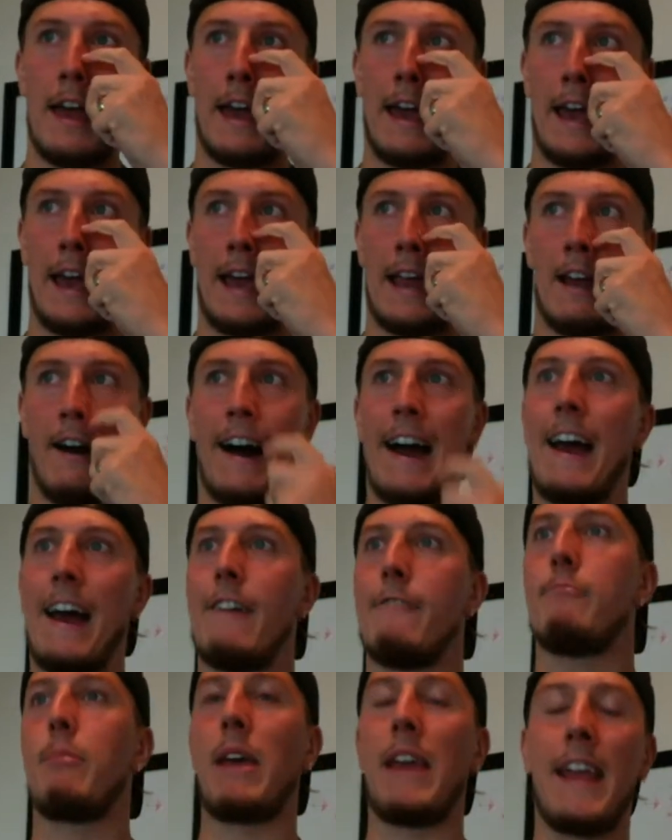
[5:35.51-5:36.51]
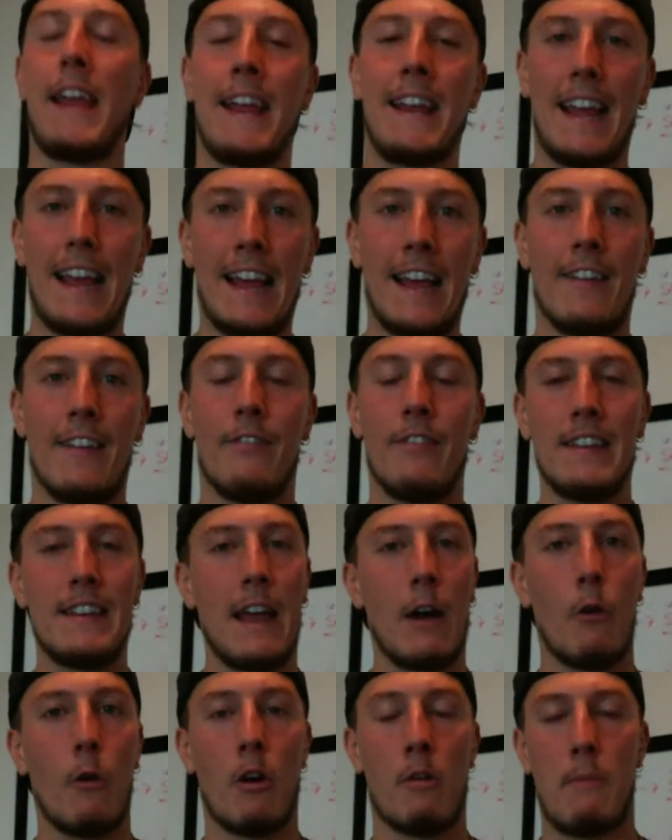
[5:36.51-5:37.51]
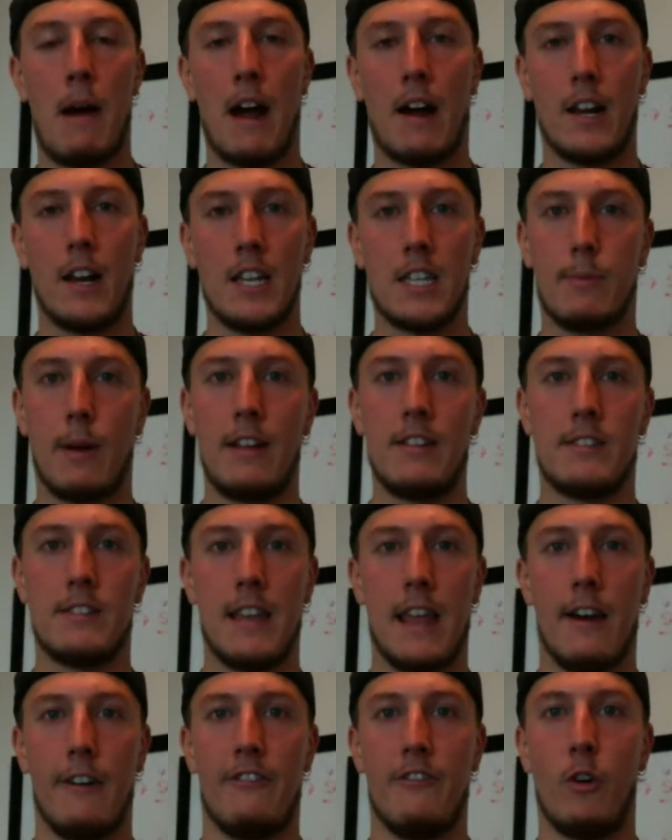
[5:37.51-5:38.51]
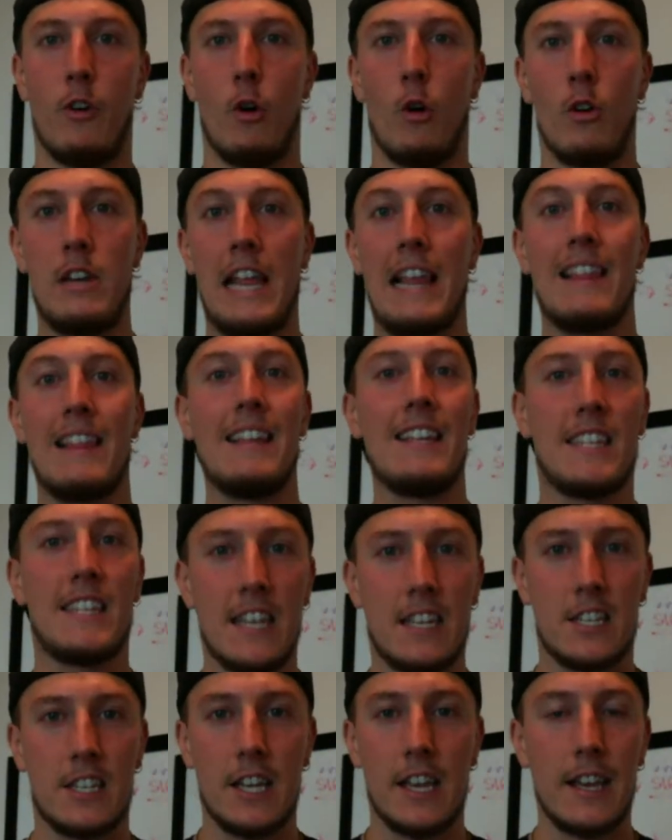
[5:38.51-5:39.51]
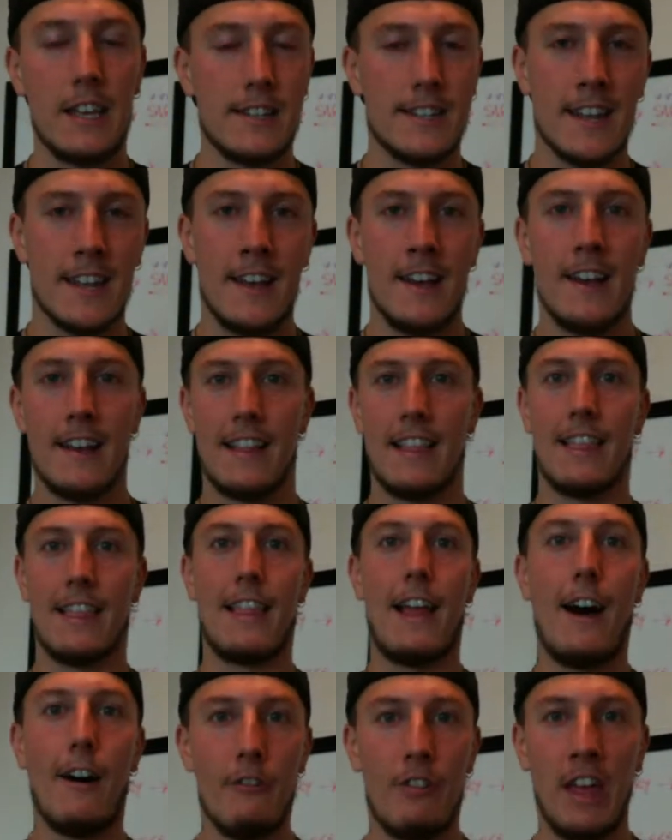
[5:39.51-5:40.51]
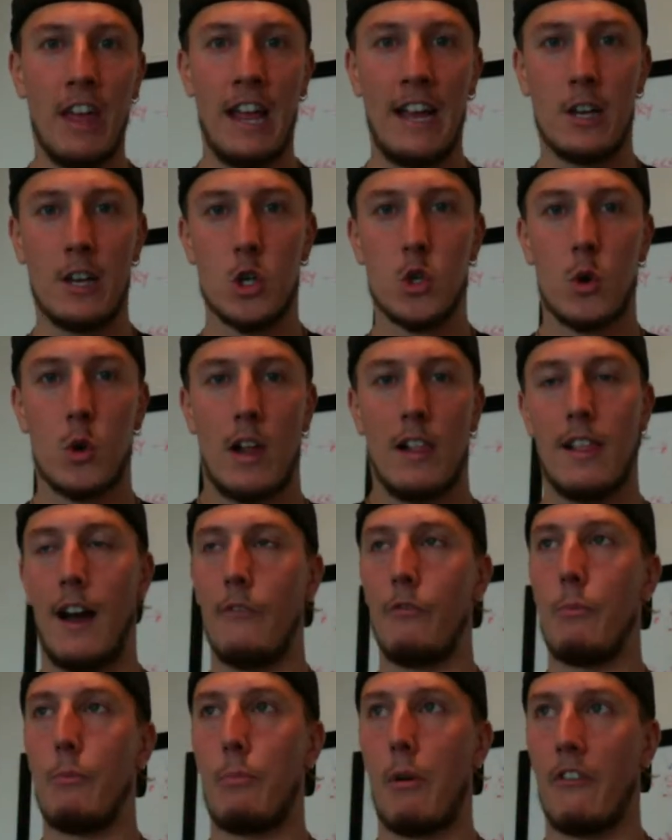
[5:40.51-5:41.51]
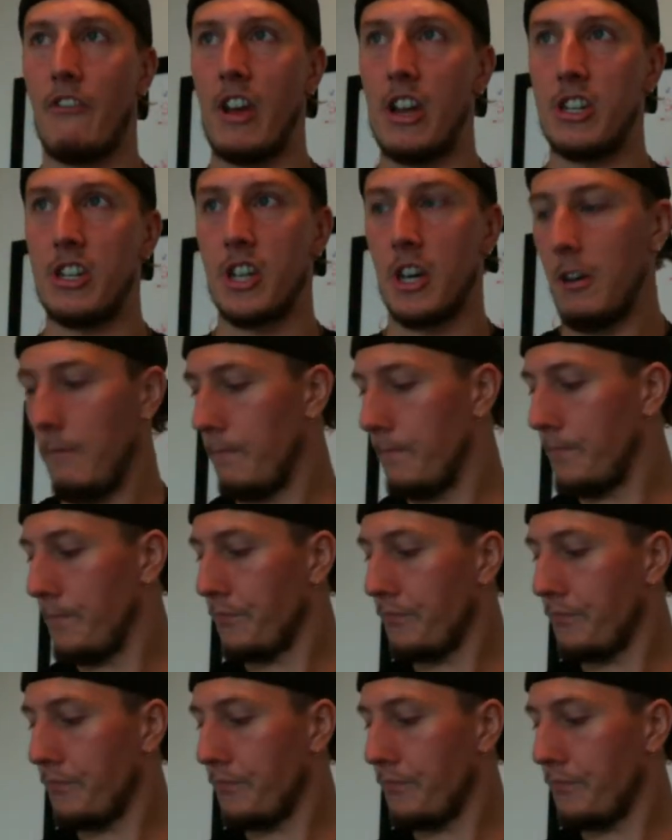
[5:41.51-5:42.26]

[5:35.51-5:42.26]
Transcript: And I have been in the network marketing space now for nearly 6 years. Love the industry, love the profession.